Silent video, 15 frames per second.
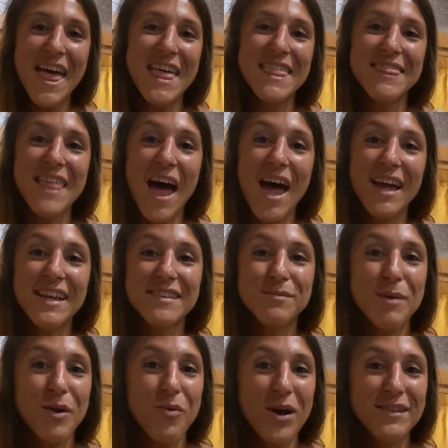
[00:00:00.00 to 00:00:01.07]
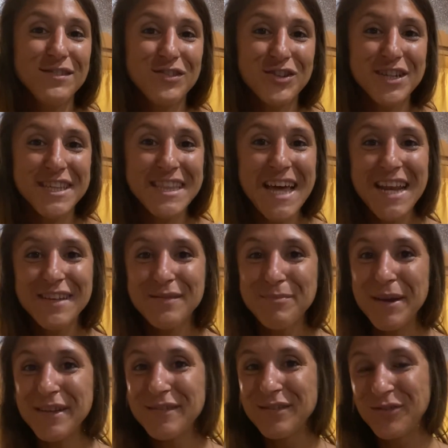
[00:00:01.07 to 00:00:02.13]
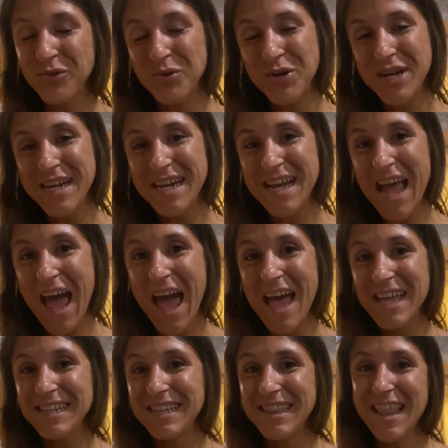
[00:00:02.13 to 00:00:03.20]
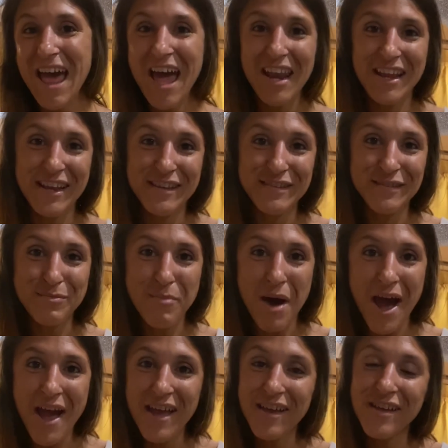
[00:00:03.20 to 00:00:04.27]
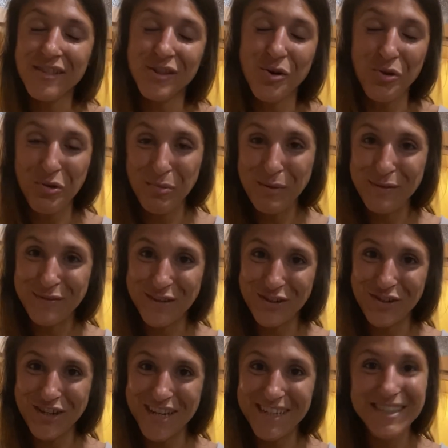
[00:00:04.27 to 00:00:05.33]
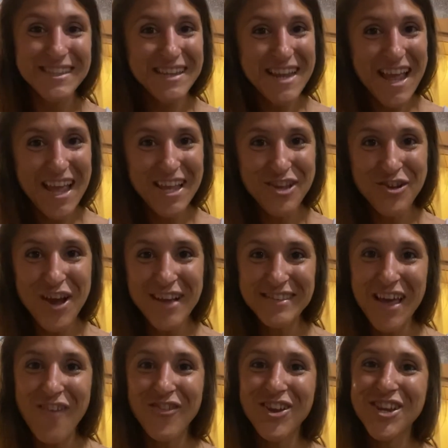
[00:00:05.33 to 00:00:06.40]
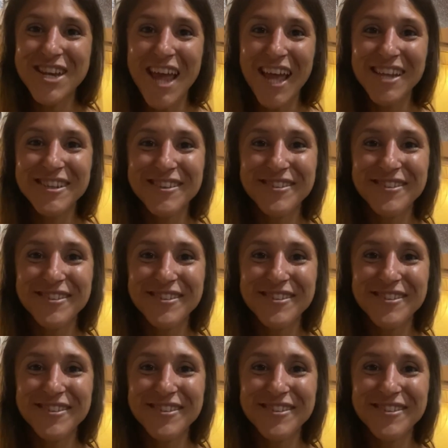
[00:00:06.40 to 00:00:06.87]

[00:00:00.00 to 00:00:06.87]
That is my question, that is my story, and that is my local musician. You guys have a good night.